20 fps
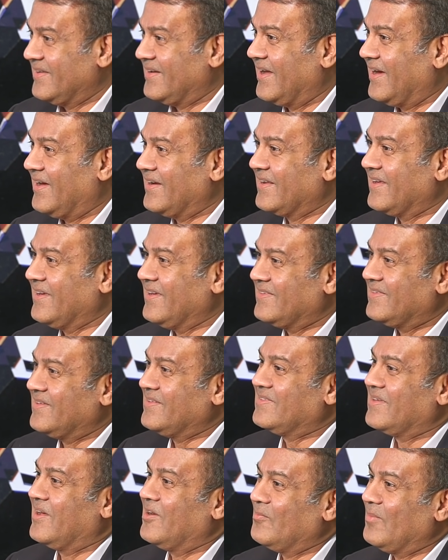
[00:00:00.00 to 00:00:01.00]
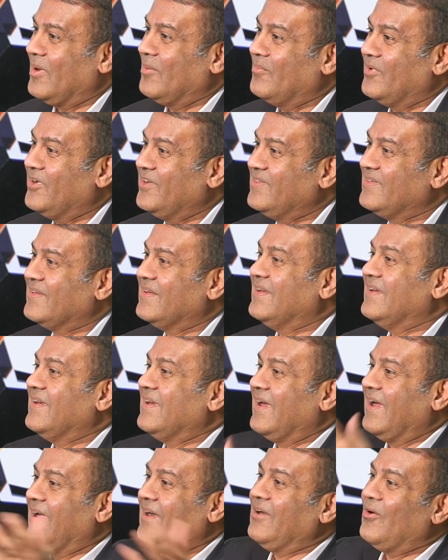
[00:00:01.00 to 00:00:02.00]
In our case, it's our members
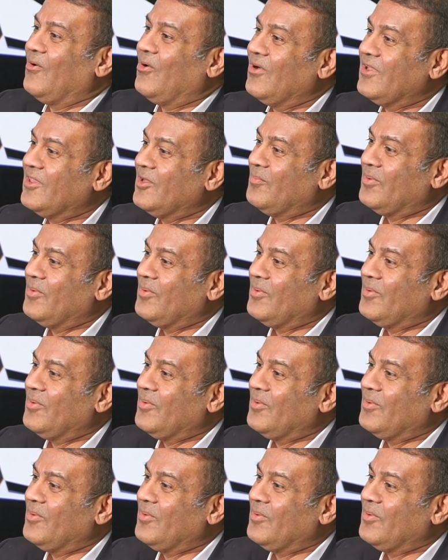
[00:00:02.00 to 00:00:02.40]
and all